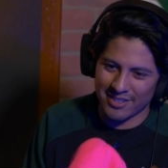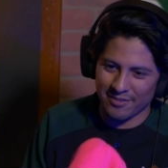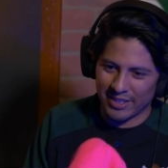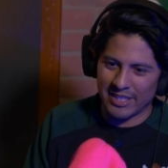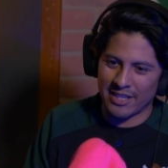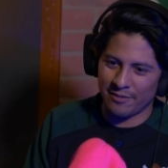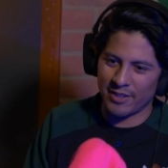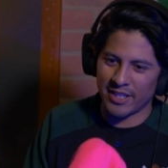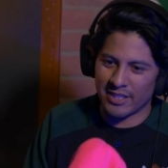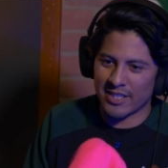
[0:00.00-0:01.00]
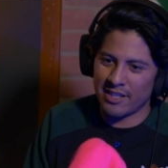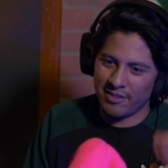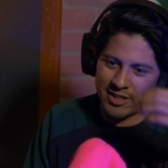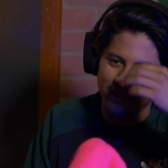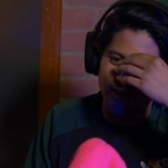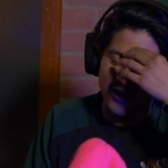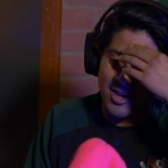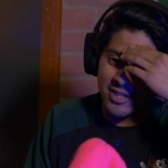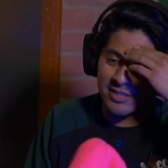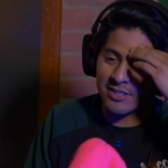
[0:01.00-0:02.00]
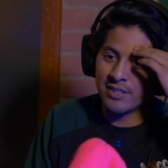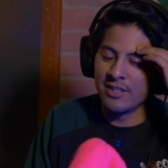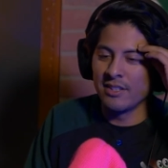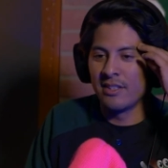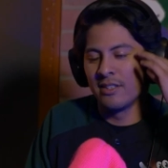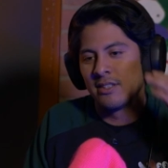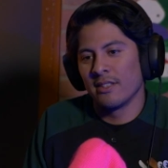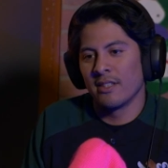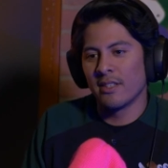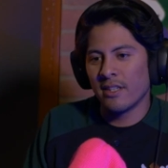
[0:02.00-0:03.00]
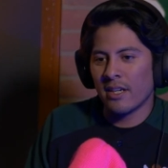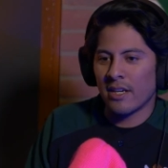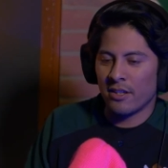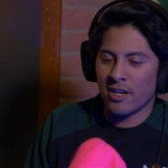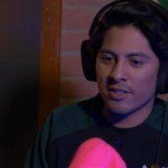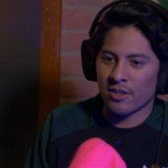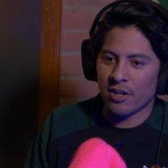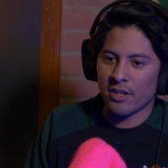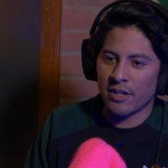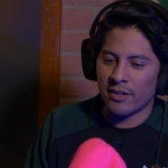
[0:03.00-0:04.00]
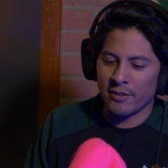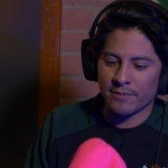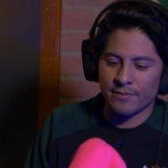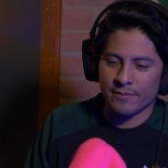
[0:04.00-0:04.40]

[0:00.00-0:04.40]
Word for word: stuff like that. I feel yeah. like it's kind of like a little lost, uh, lost yeah. art. I don't know.